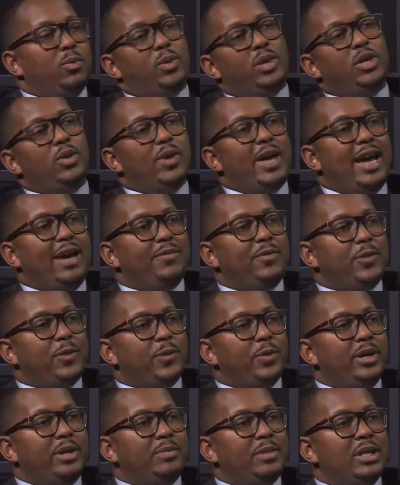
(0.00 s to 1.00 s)
when you have
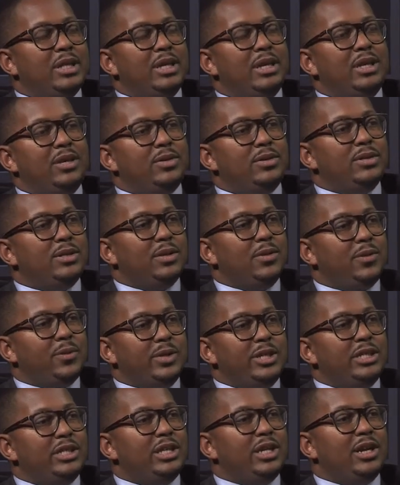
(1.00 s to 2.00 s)
three millennials and
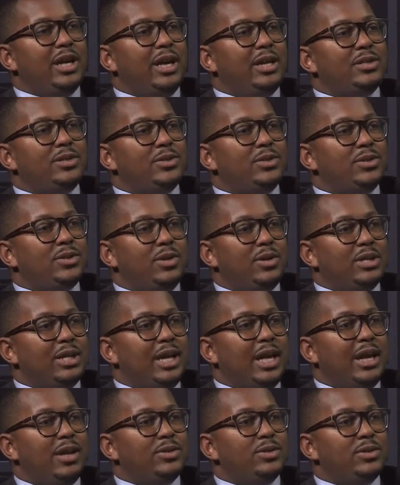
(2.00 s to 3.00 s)
three Gen Xers on
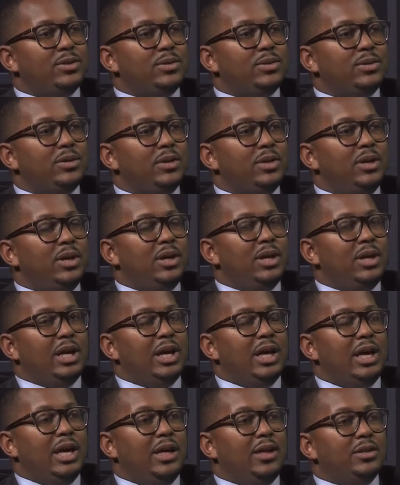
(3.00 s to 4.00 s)
the council,
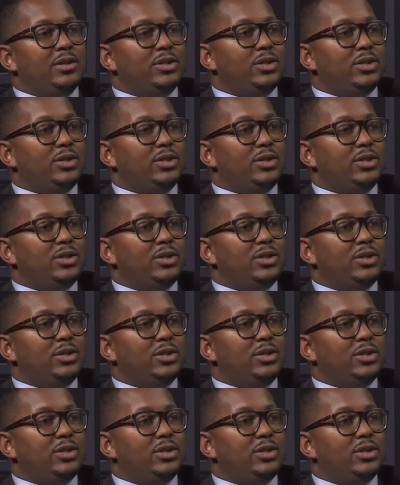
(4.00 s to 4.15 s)
mm-hmm.